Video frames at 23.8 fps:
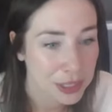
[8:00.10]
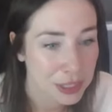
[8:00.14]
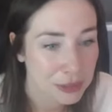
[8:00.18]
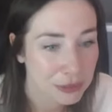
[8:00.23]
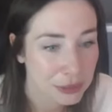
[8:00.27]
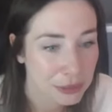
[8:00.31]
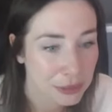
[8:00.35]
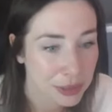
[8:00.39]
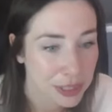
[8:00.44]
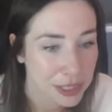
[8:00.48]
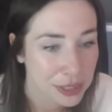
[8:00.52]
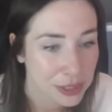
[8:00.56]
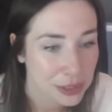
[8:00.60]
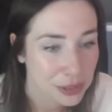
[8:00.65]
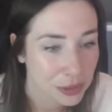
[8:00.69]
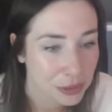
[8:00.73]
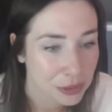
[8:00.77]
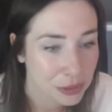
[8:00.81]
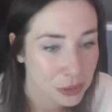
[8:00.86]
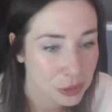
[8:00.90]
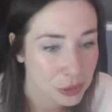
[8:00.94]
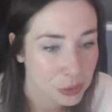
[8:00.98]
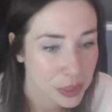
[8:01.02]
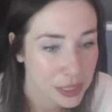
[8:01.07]
Everyone is so
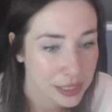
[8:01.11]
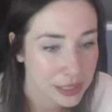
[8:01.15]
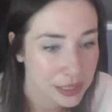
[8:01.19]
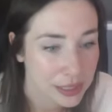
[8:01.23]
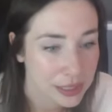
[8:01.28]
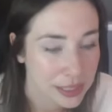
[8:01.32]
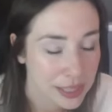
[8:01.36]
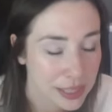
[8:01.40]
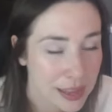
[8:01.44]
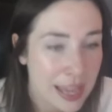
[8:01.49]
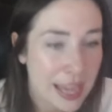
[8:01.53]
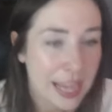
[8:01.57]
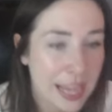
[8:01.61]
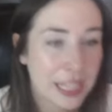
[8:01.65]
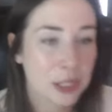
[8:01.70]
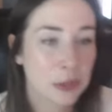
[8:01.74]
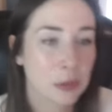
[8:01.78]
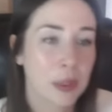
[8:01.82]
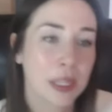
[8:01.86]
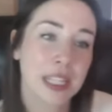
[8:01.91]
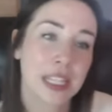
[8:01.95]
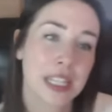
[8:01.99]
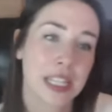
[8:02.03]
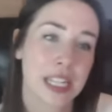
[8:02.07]
sweet. It's
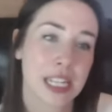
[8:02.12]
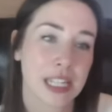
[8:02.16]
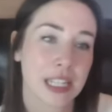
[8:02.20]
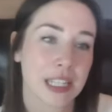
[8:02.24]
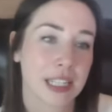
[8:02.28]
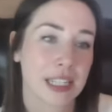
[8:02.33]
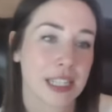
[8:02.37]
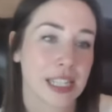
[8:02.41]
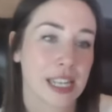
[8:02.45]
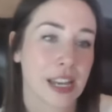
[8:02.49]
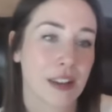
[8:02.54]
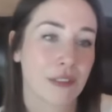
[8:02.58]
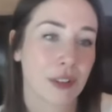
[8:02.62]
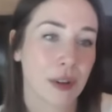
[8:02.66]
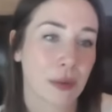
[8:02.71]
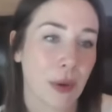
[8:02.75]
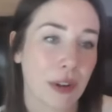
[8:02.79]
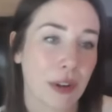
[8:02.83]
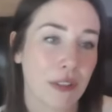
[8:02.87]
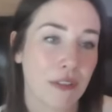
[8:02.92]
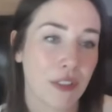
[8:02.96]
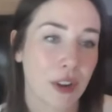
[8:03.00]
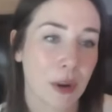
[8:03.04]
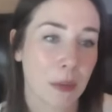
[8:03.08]
really neat to see
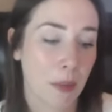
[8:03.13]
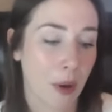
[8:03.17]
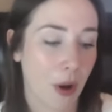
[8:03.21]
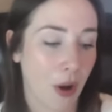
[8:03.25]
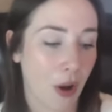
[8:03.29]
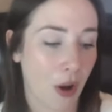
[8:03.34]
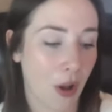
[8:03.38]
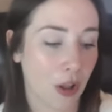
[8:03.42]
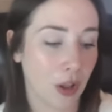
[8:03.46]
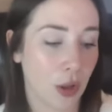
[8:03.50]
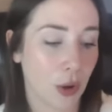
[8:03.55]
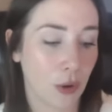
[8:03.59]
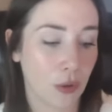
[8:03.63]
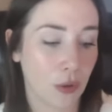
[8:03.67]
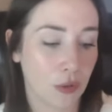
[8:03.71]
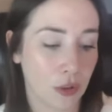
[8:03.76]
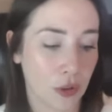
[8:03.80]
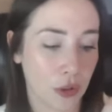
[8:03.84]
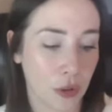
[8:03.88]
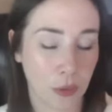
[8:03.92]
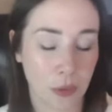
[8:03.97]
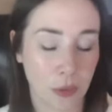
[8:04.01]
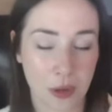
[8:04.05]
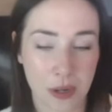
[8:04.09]
everyone from all over
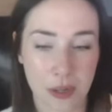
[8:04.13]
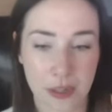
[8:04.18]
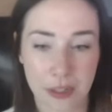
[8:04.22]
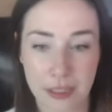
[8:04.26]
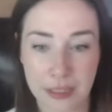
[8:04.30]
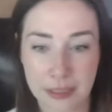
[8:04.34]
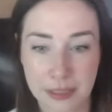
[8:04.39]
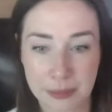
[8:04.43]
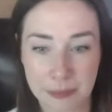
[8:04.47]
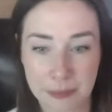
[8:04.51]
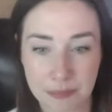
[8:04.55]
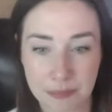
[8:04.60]
the world.